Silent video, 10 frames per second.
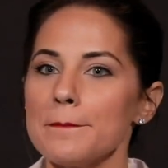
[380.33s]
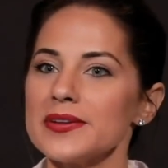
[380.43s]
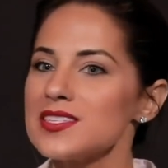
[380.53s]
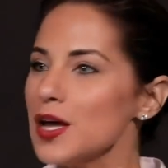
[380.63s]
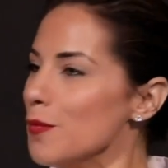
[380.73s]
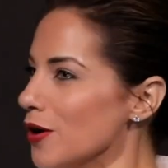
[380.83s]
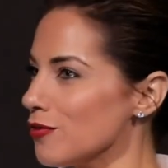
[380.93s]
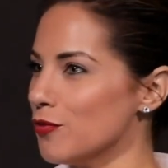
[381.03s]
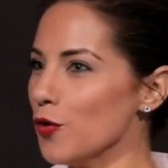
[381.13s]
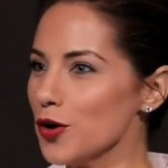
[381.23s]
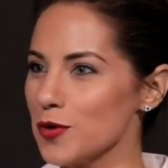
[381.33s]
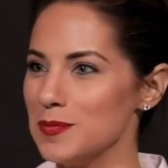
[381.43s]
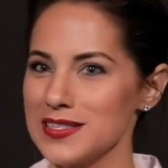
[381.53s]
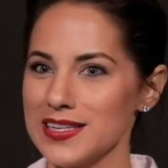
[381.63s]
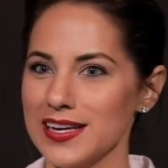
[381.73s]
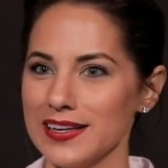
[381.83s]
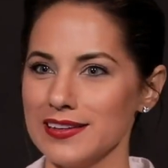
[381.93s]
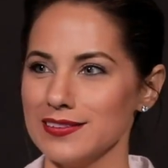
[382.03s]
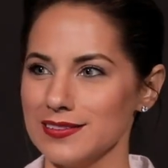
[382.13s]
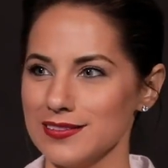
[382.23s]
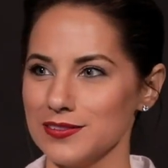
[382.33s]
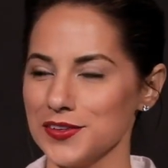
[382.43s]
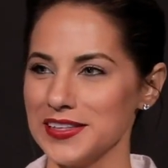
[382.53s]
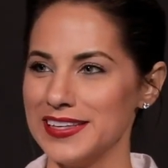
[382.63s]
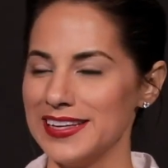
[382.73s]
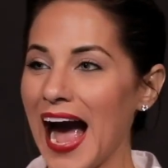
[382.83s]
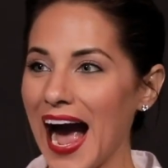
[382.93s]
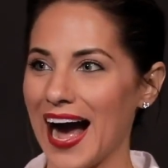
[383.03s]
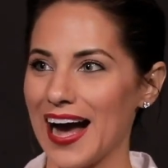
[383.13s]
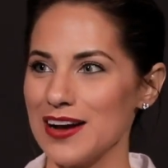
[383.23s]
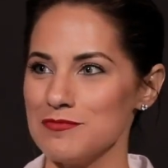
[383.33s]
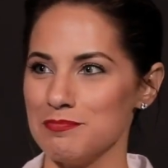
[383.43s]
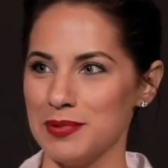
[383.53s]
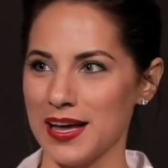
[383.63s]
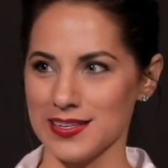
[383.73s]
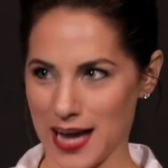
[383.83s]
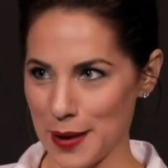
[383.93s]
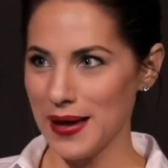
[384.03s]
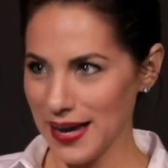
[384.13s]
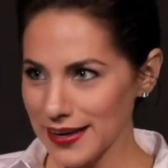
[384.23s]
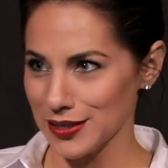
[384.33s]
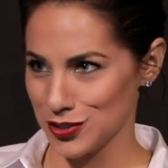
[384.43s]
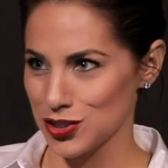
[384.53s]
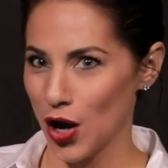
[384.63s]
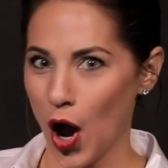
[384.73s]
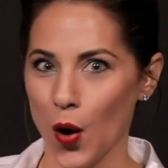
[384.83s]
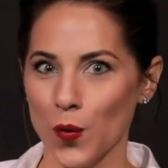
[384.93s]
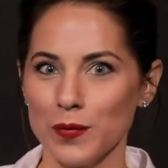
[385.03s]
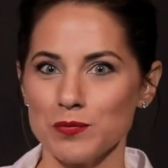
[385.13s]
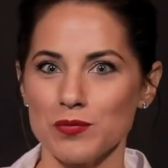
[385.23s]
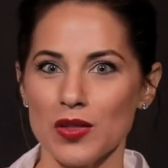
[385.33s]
But somewhere Ford would be saying, well, yeah, because I made it so.